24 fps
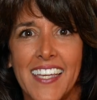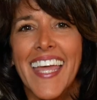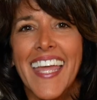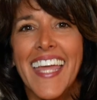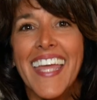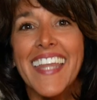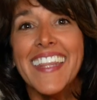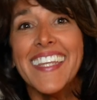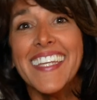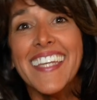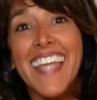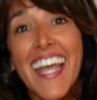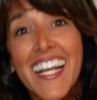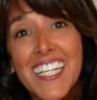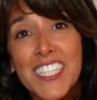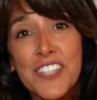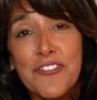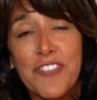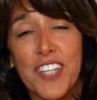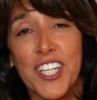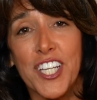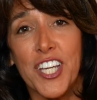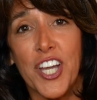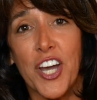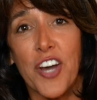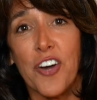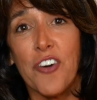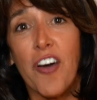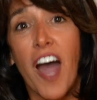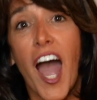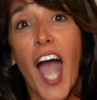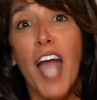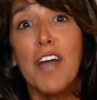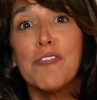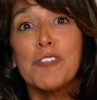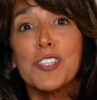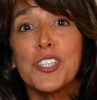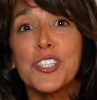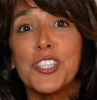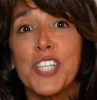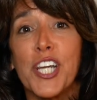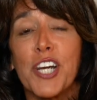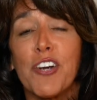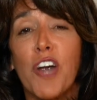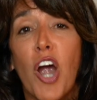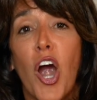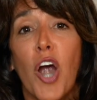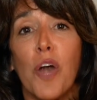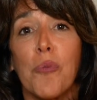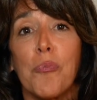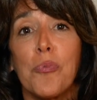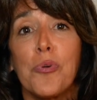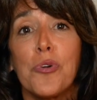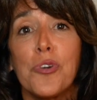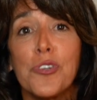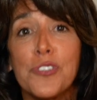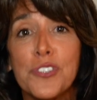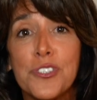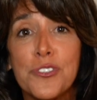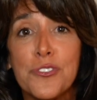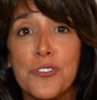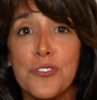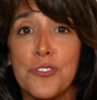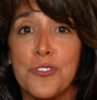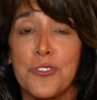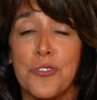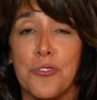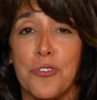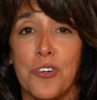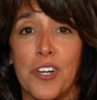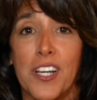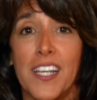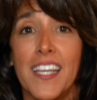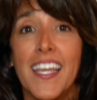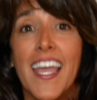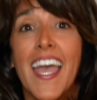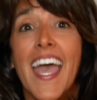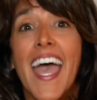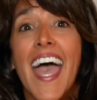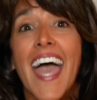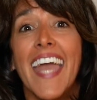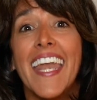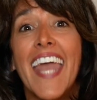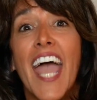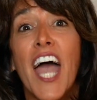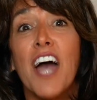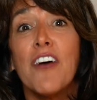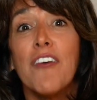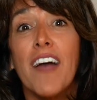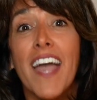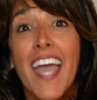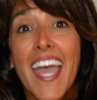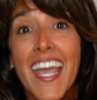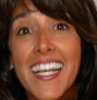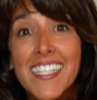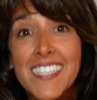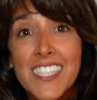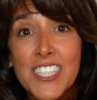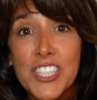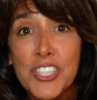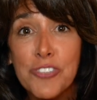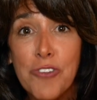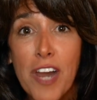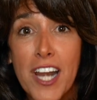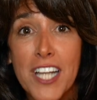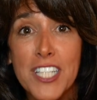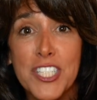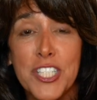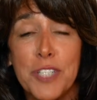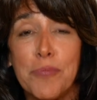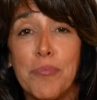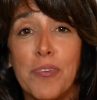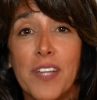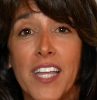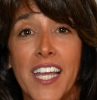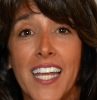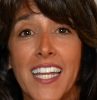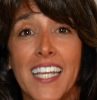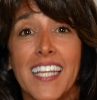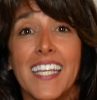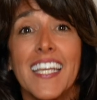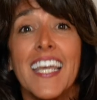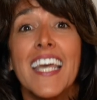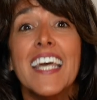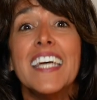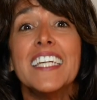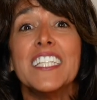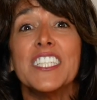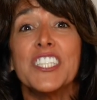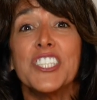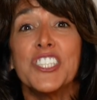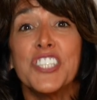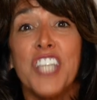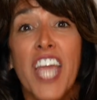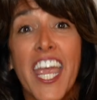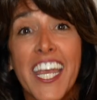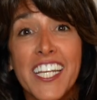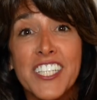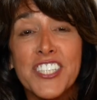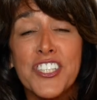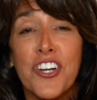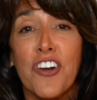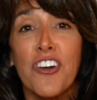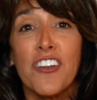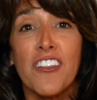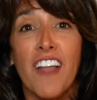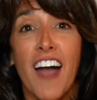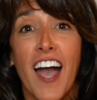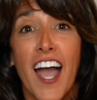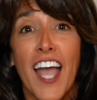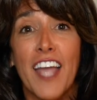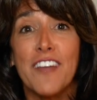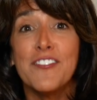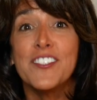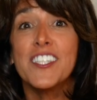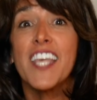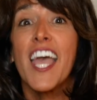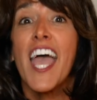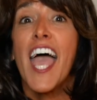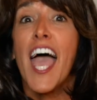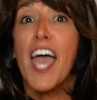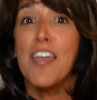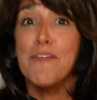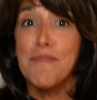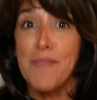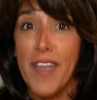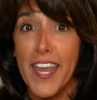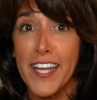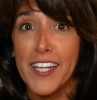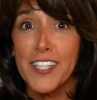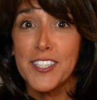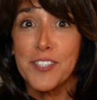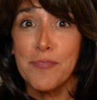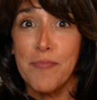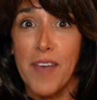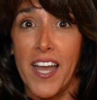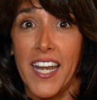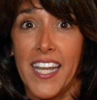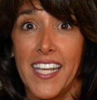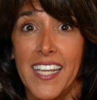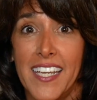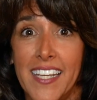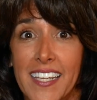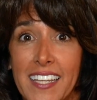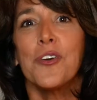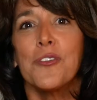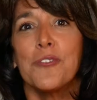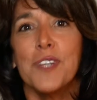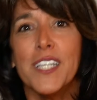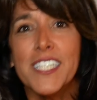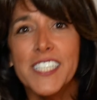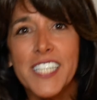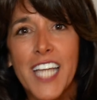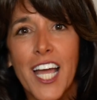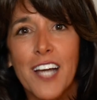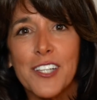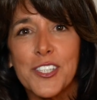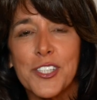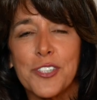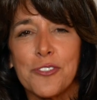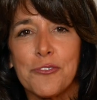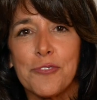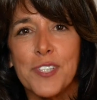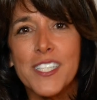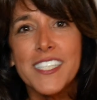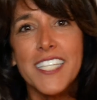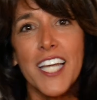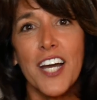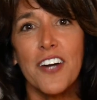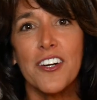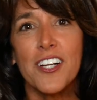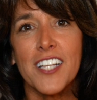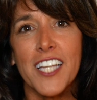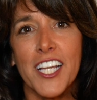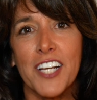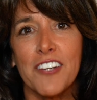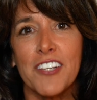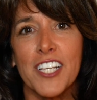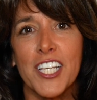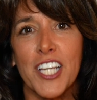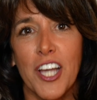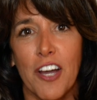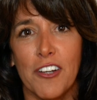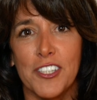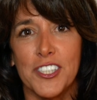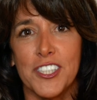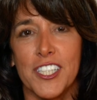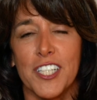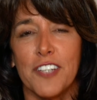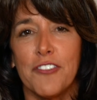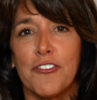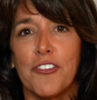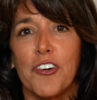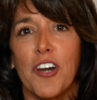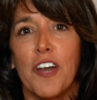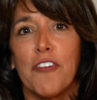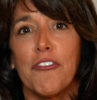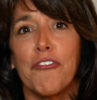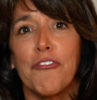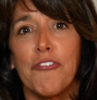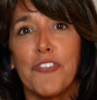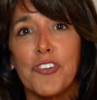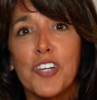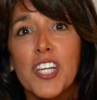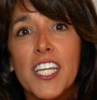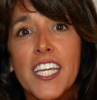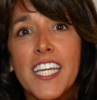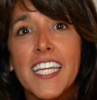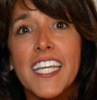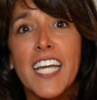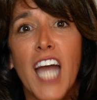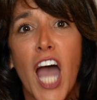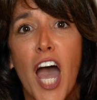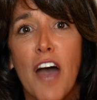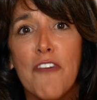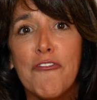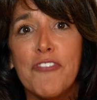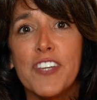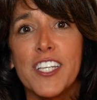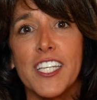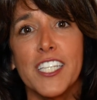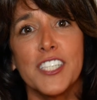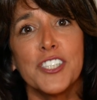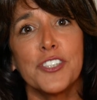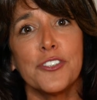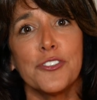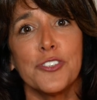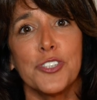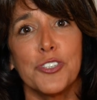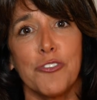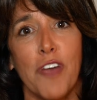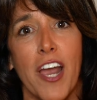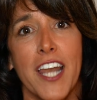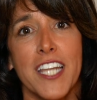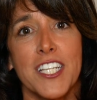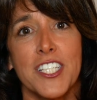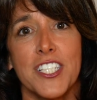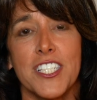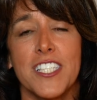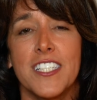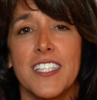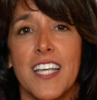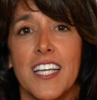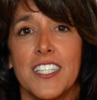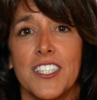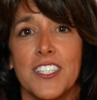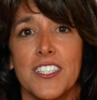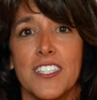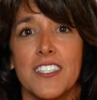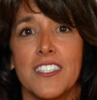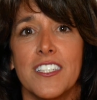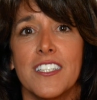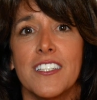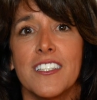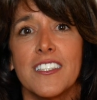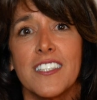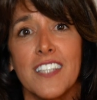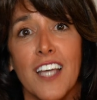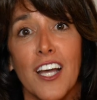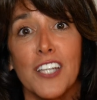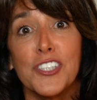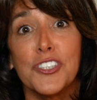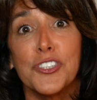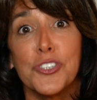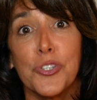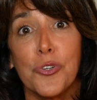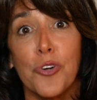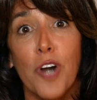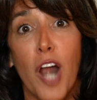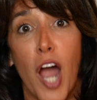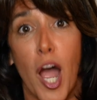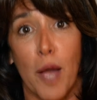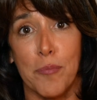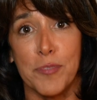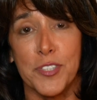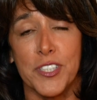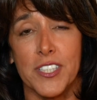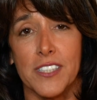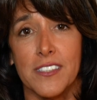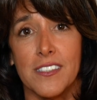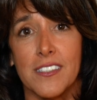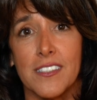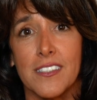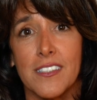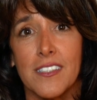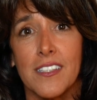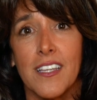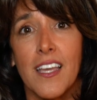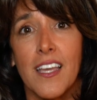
In the next video, I will share our personal story and how exit strategy planning changed our lives and made us money. Reach out to Retail Clarity Coaching for a free confidential strategy session to discuss your options.